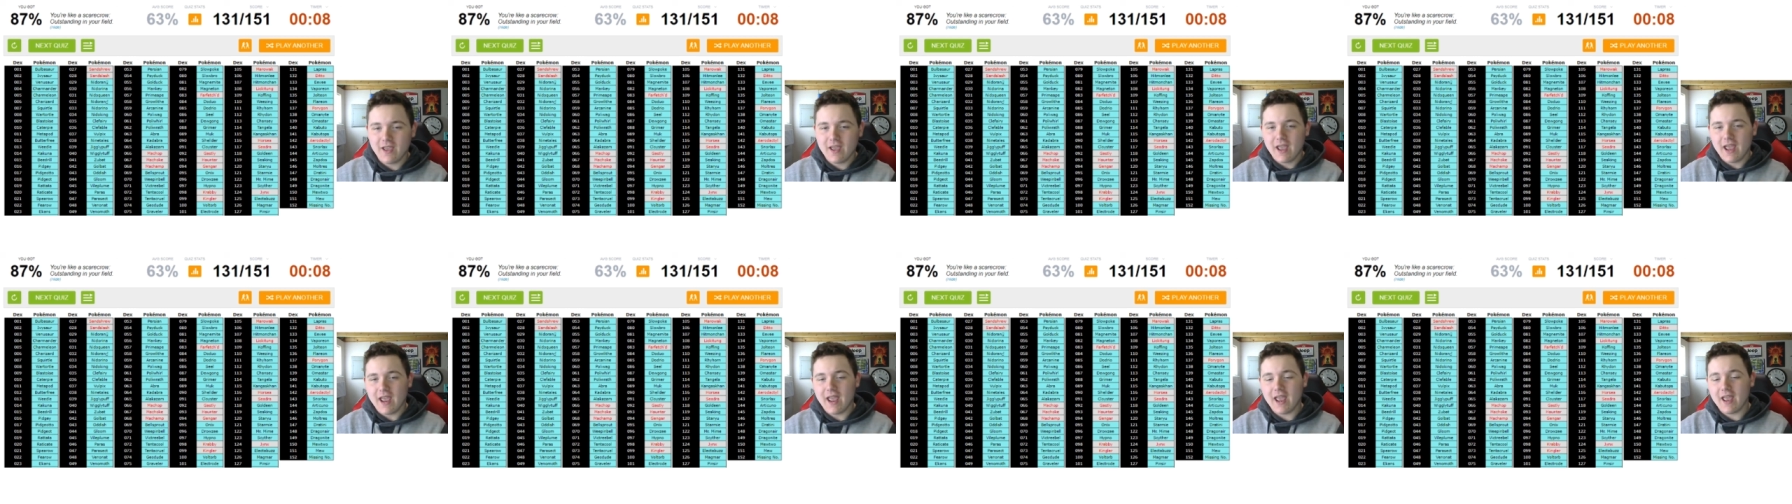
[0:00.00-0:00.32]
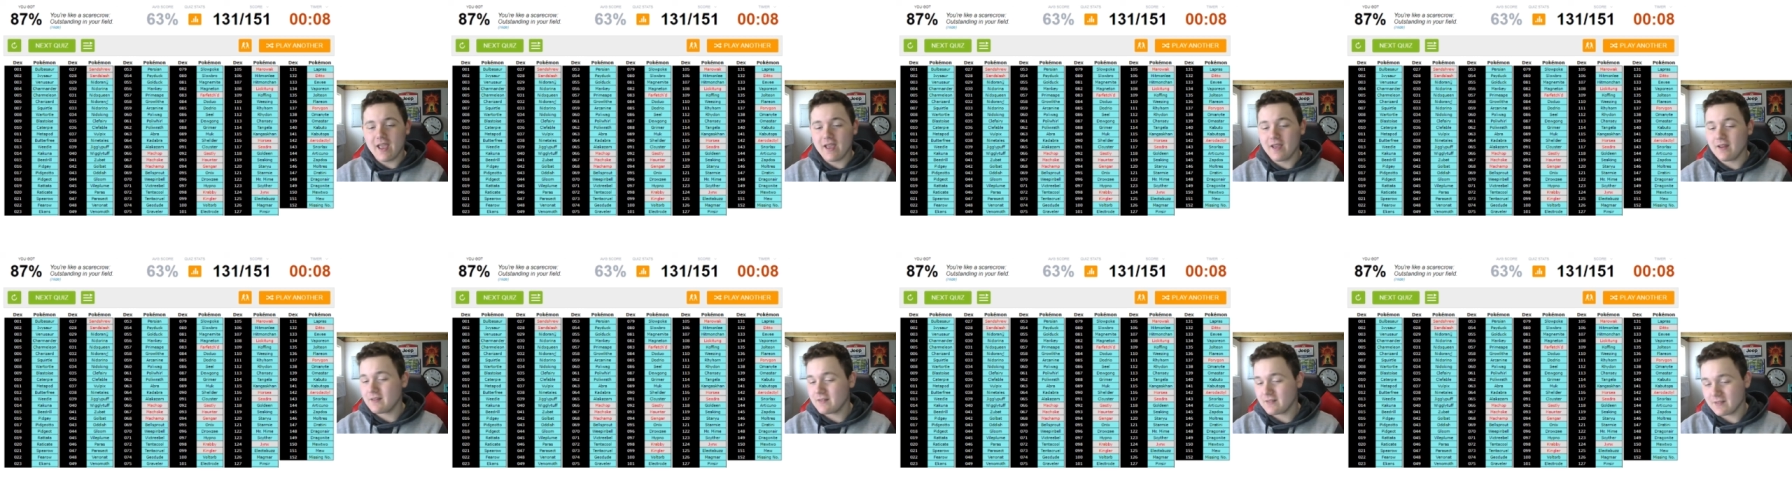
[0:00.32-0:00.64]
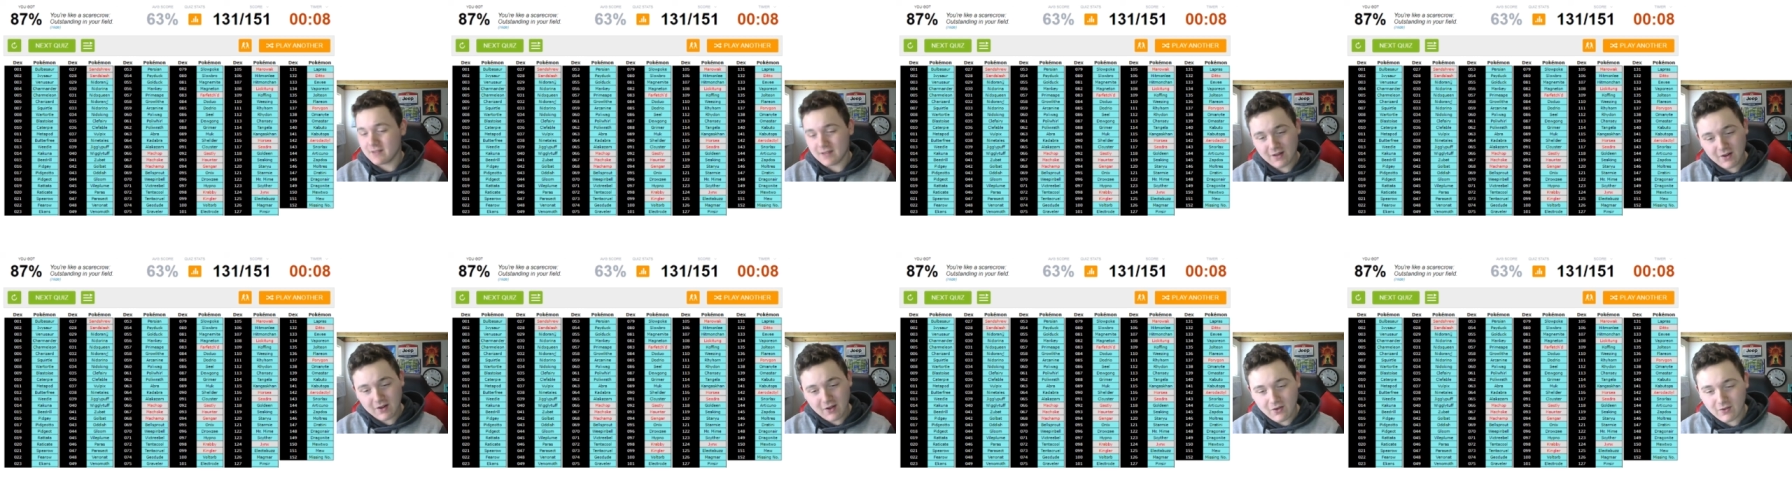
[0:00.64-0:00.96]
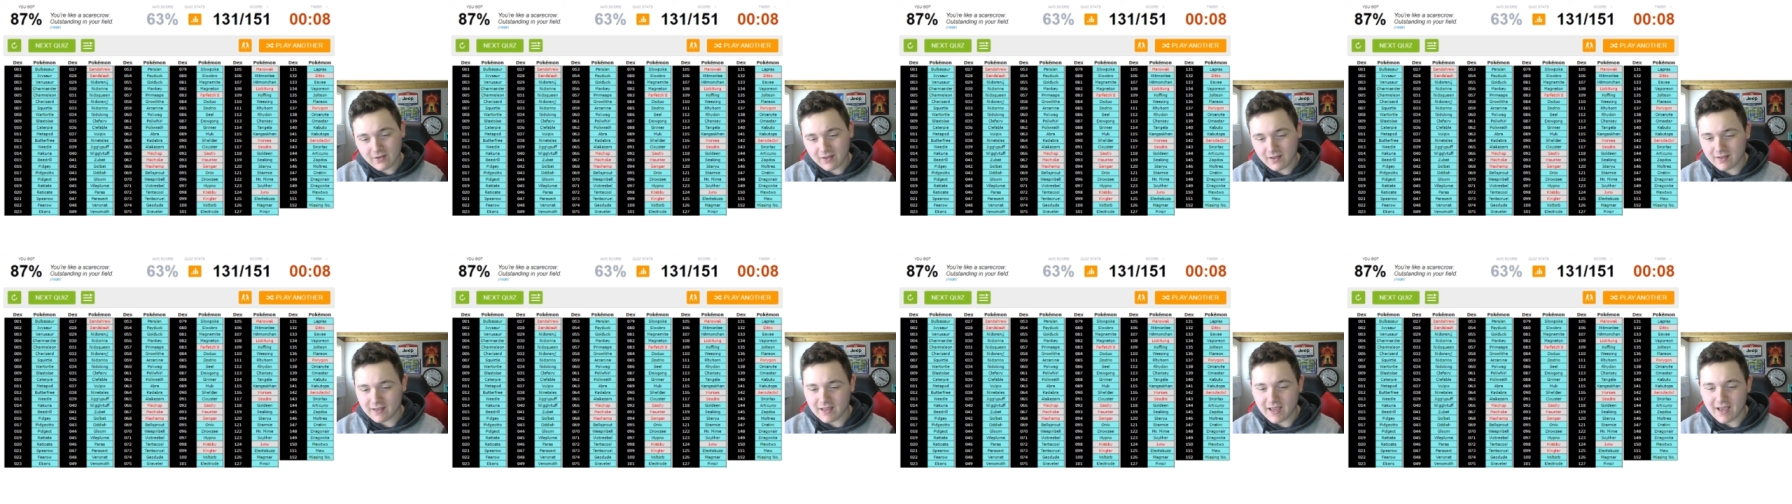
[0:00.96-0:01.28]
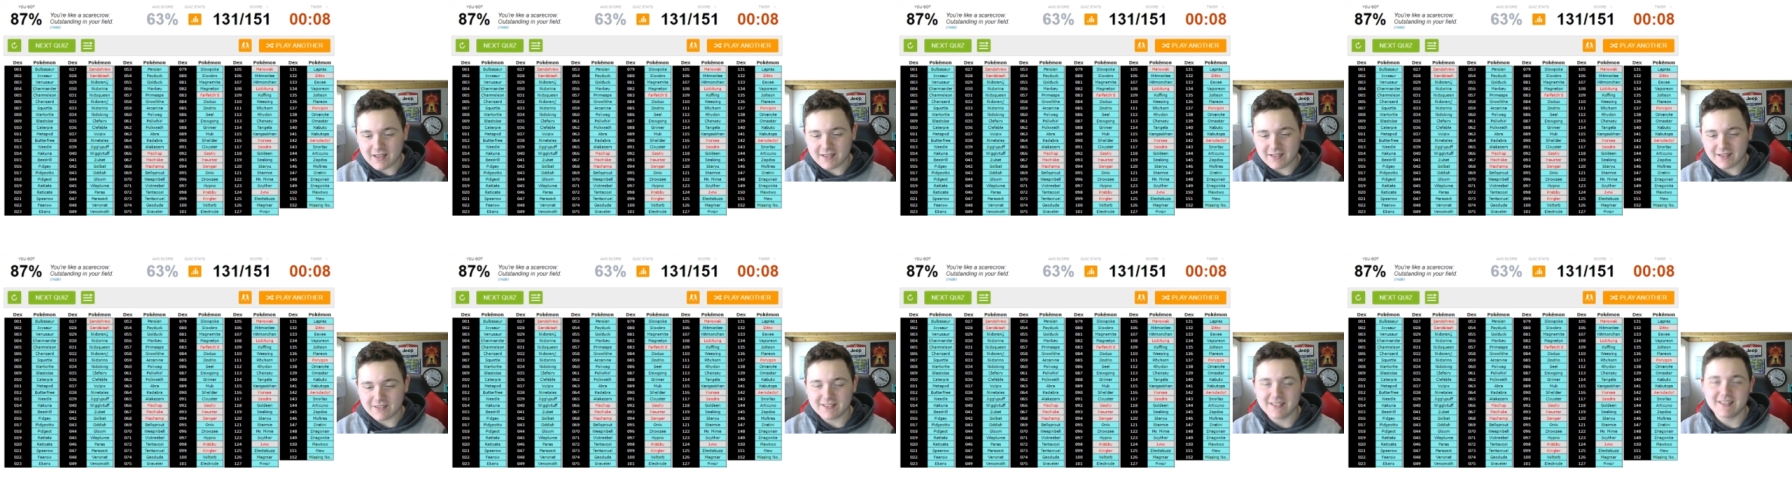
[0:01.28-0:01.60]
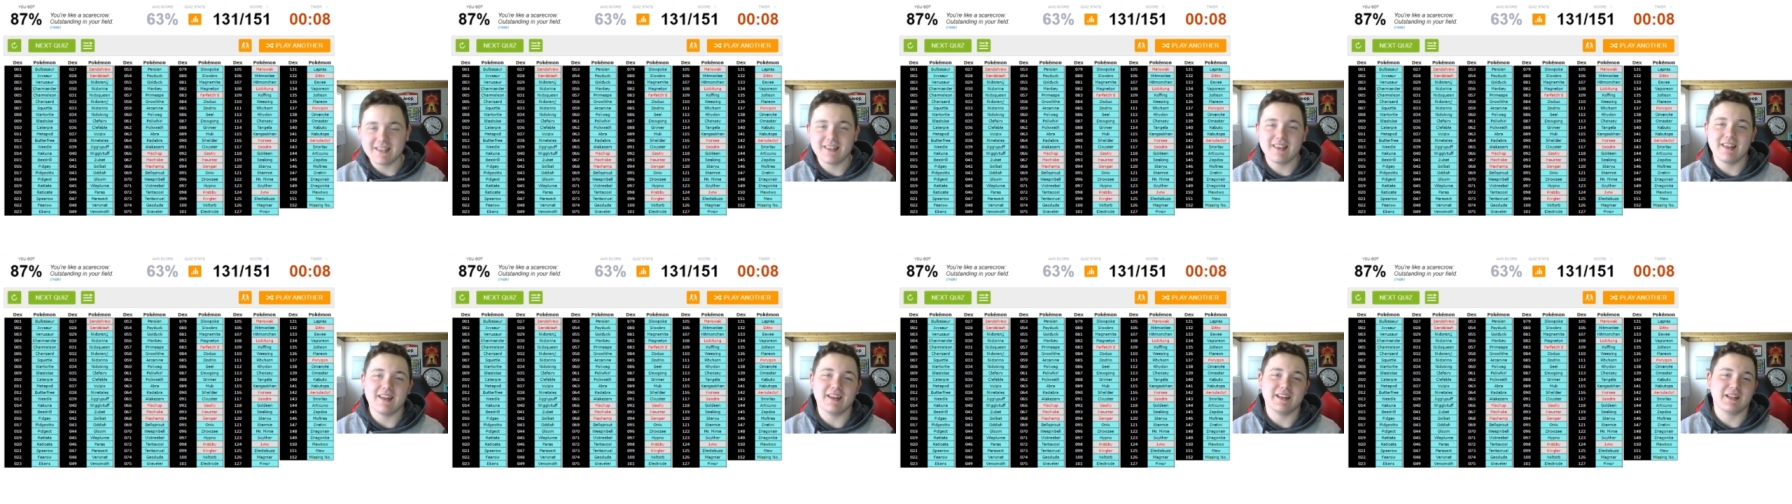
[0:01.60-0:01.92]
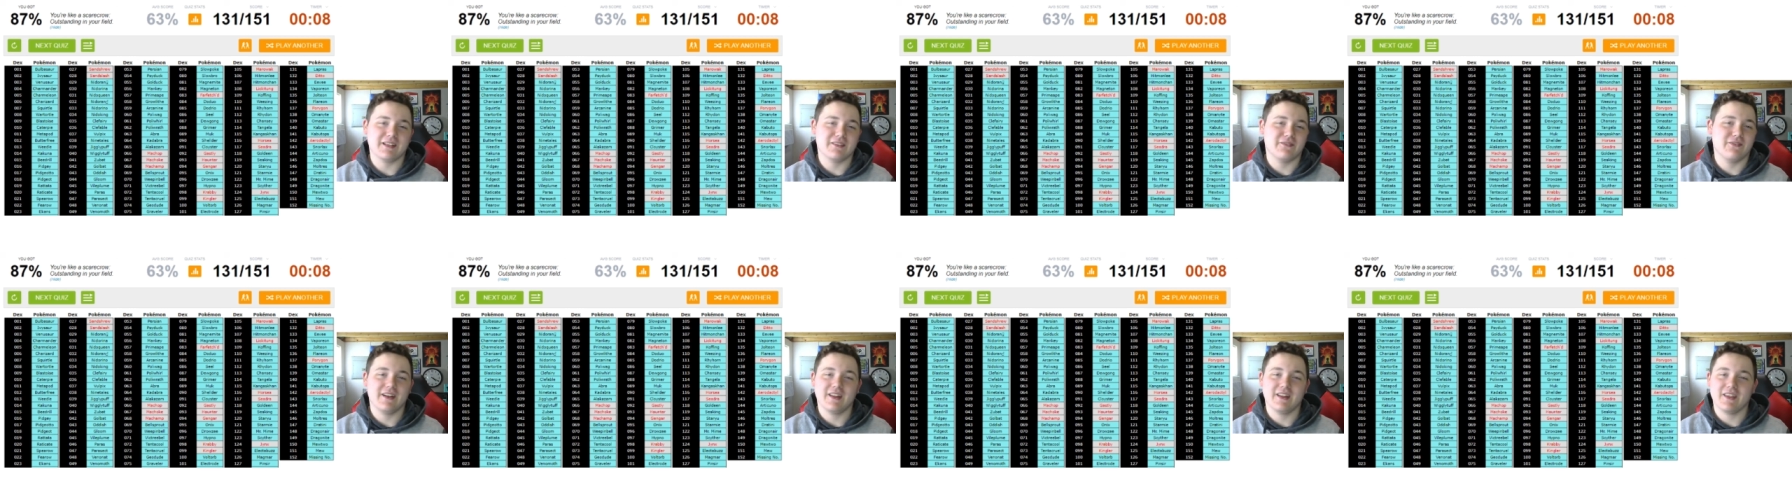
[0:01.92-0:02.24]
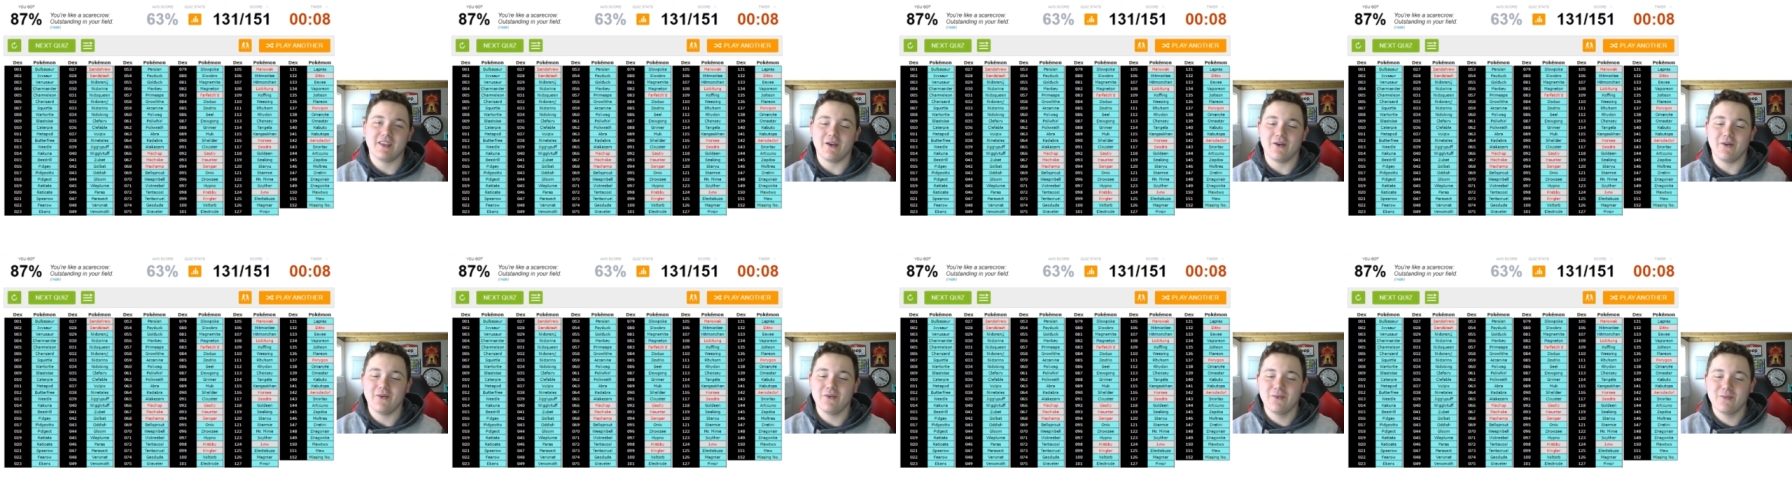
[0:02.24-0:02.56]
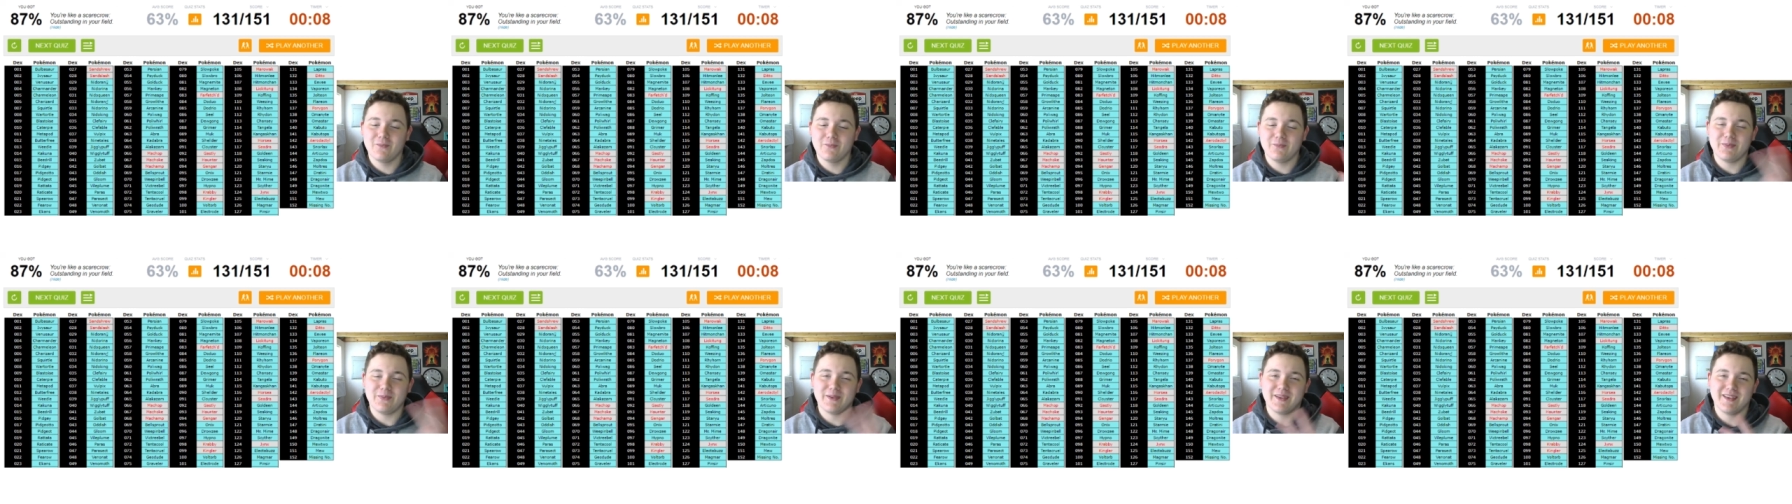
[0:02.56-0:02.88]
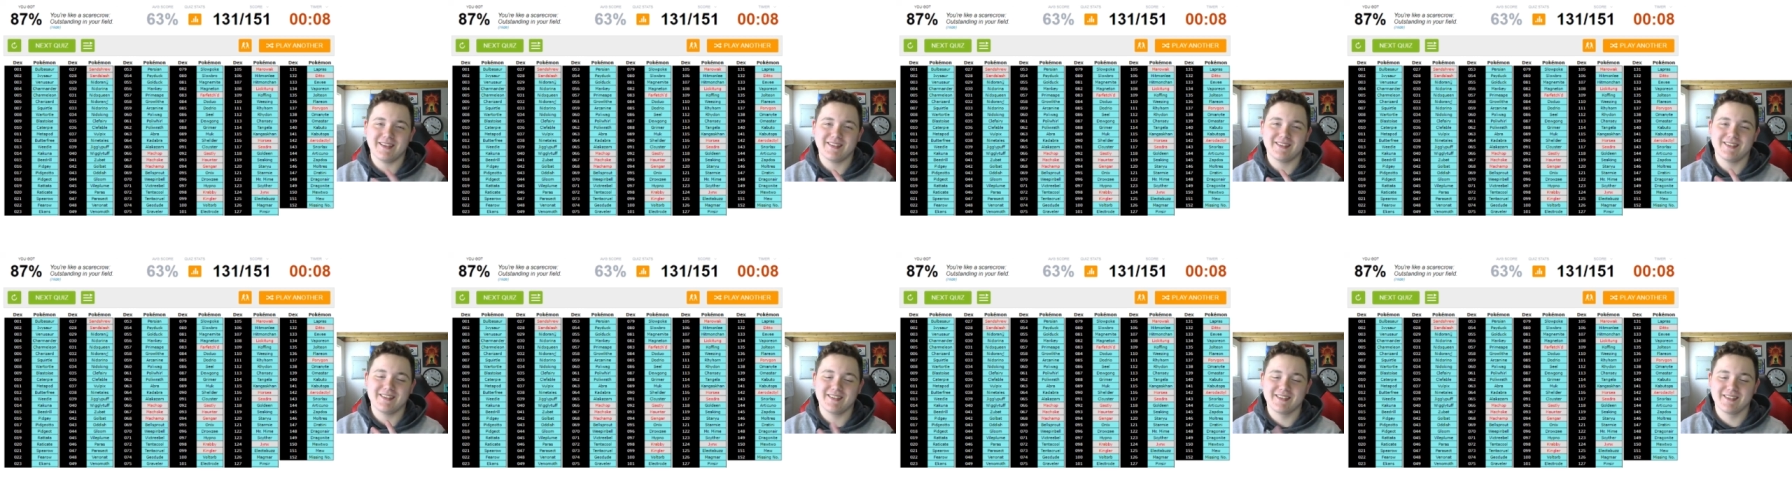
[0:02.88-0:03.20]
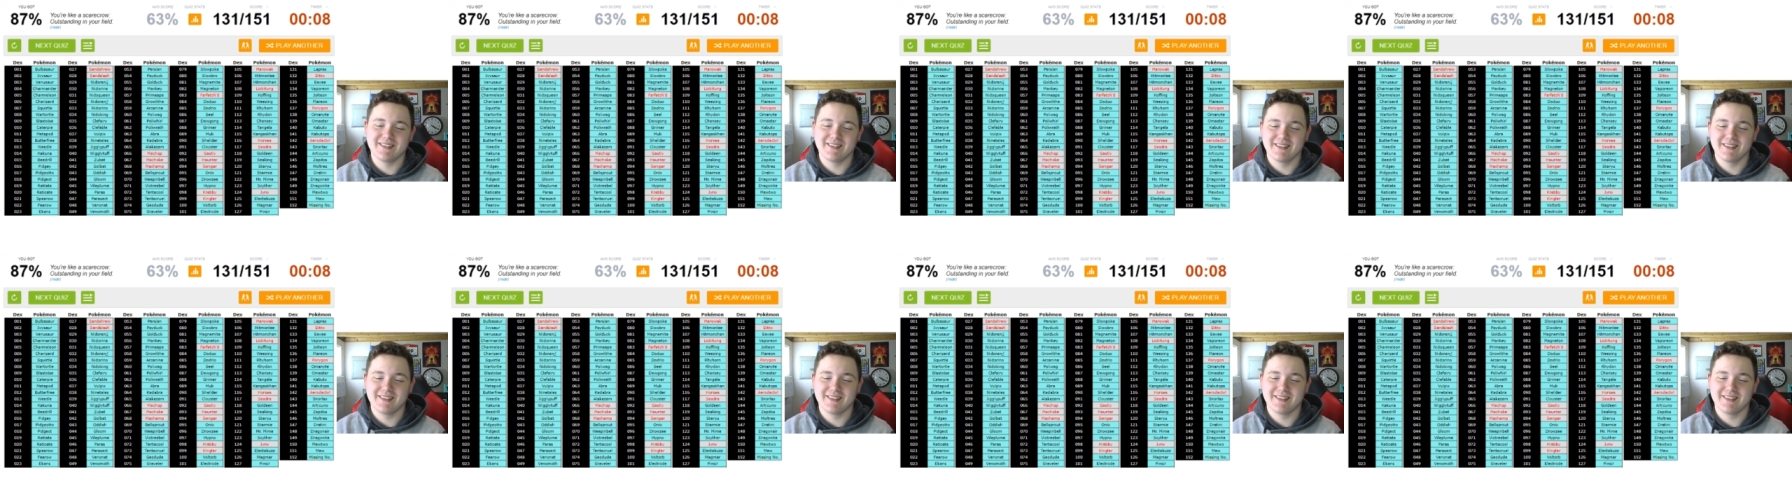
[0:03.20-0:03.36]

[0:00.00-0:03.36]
And, you know, guys, I'll see you in the next video. Peace.